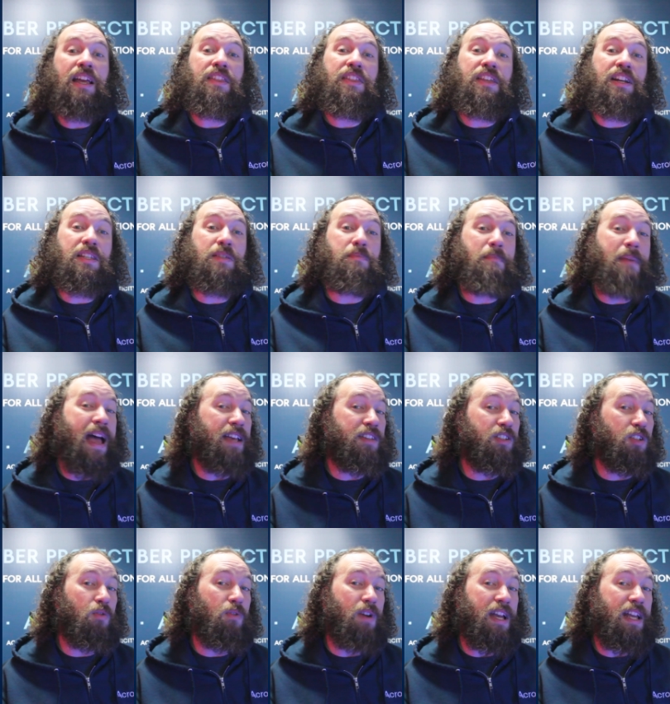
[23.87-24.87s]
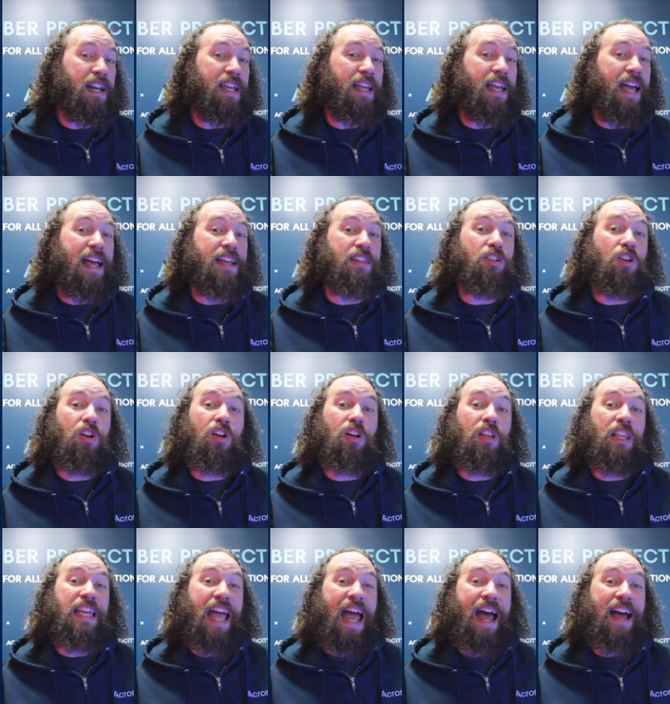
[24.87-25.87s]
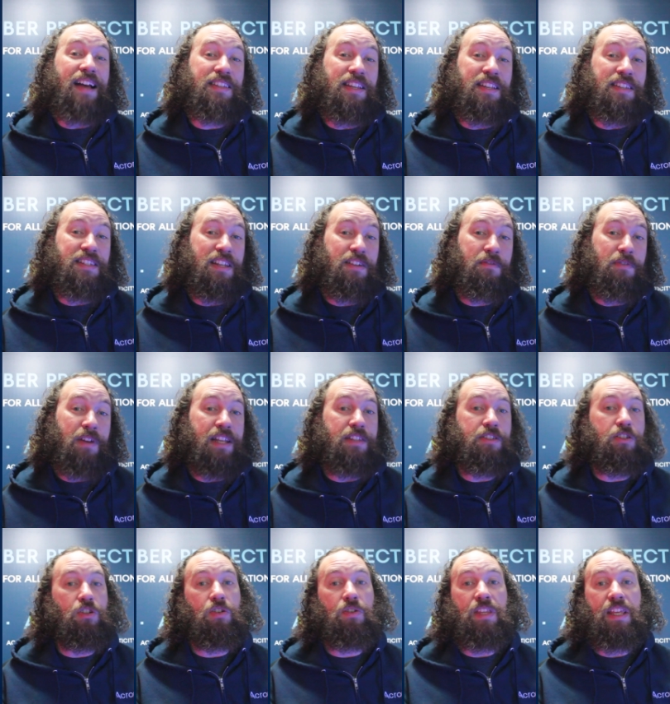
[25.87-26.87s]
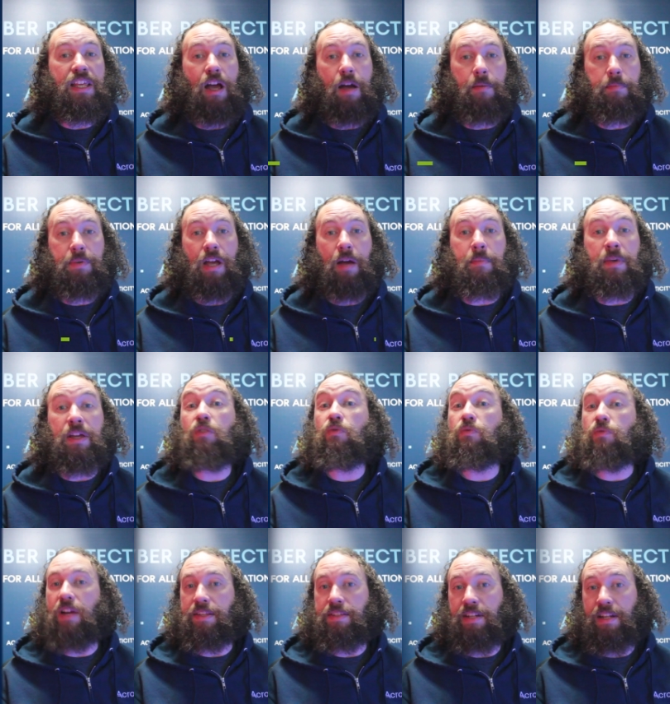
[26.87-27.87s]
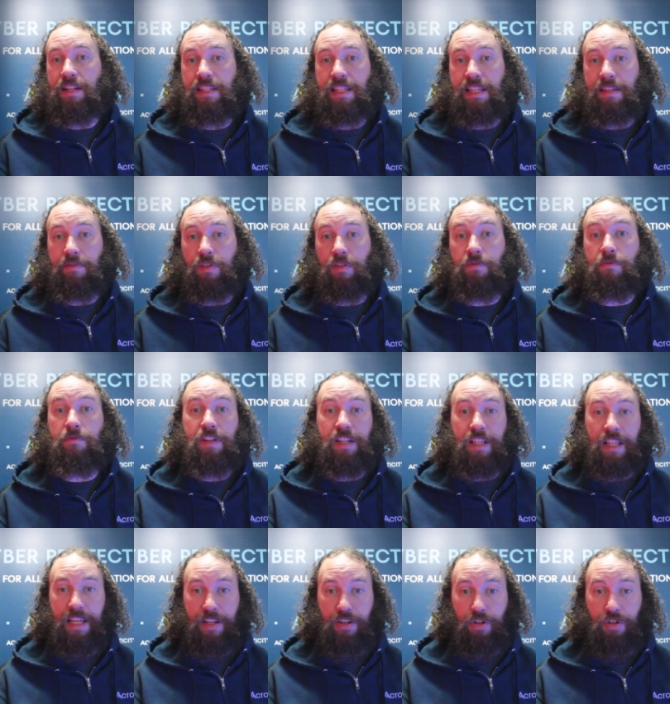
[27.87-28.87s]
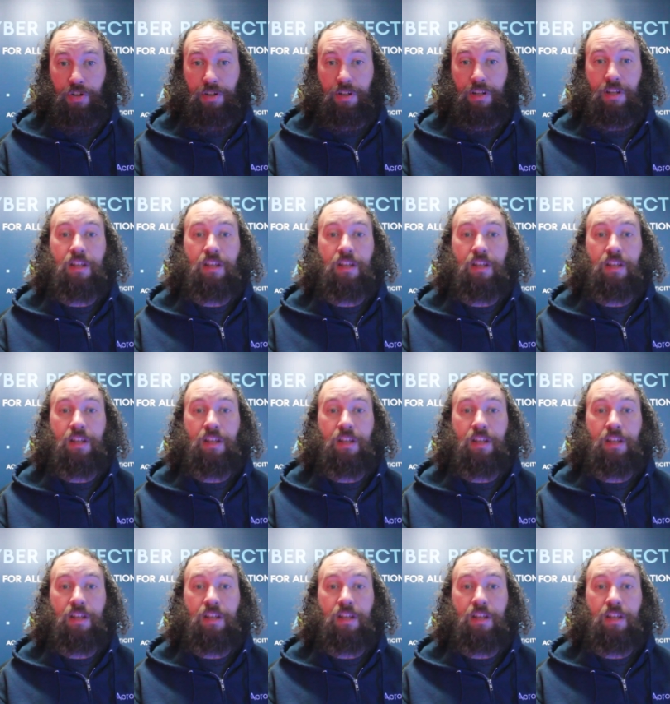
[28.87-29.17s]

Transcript: that is masquerading as early access invites to the upcoming Resident Evil Village.